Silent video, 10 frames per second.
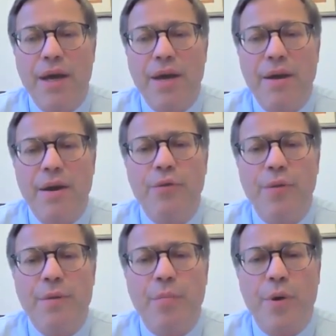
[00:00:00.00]
here are
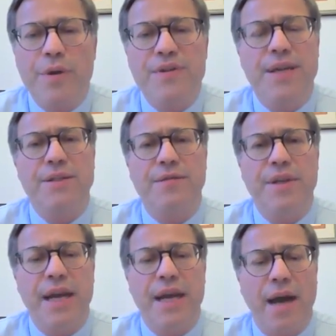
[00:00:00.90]
two important sets
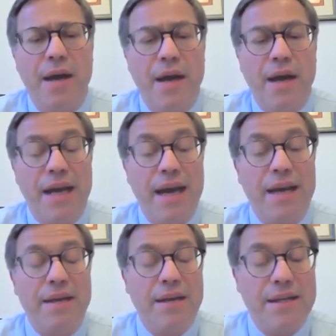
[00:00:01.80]
of data,
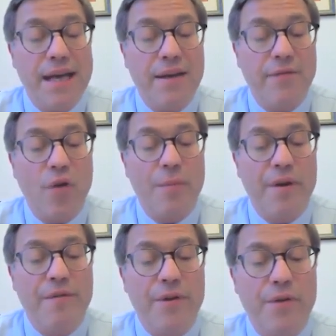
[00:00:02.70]
again, taken
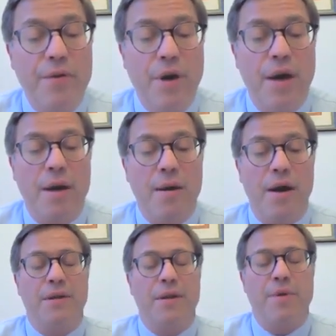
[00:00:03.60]
from a review
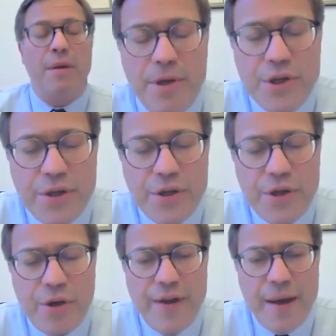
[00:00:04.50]
recently published in the
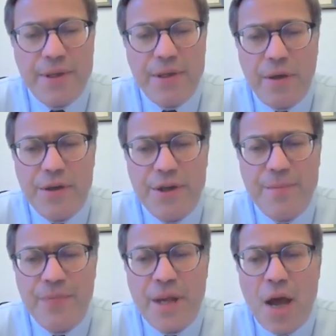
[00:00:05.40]
Journal of Hepatology.